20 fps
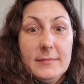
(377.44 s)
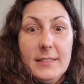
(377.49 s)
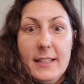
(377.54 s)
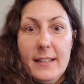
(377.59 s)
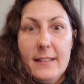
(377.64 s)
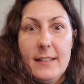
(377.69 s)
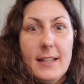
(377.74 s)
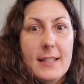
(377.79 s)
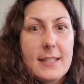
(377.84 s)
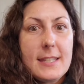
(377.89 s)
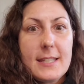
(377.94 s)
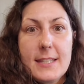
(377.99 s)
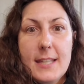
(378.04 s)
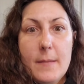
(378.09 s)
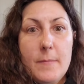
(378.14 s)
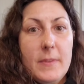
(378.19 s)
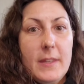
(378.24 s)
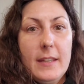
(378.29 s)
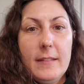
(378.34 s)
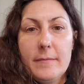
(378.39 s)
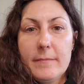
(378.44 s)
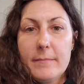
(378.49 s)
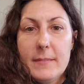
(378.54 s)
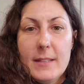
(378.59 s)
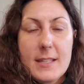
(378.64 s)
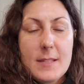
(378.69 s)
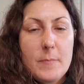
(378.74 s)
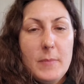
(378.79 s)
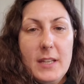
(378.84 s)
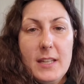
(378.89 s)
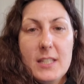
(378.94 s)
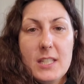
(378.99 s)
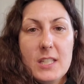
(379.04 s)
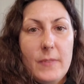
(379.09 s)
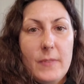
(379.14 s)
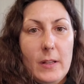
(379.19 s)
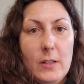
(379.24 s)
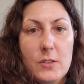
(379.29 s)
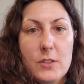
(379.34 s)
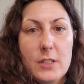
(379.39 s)
And that's the same thing as being
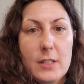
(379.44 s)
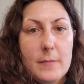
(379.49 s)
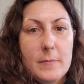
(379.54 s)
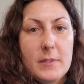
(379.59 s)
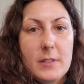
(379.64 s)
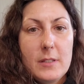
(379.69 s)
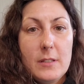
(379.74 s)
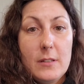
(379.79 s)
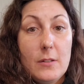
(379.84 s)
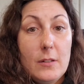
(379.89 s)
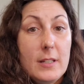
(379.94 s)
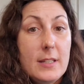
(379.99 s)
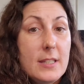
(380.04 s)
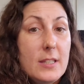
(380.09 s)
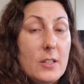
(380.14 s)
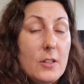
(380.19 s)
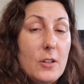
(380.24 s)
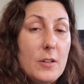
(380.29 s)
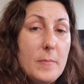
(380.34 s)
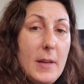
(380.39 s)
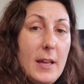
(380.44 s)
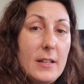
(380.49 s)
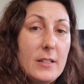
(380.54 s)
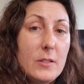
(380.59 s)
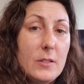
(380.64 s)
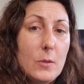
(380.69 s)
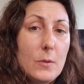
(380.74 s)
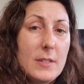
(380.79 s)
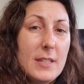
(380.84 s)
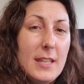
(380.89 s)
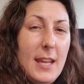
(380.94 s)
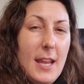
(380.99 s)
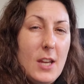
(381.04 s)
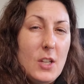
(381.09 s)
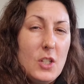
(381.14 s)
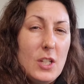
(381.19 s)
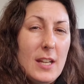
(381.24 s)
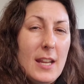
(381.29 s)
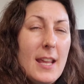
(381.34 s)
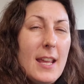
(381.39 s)
disfellowshipped. You're considered bad
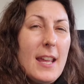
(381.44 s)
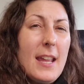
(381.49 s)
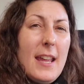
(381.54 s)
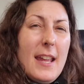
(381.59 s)
association.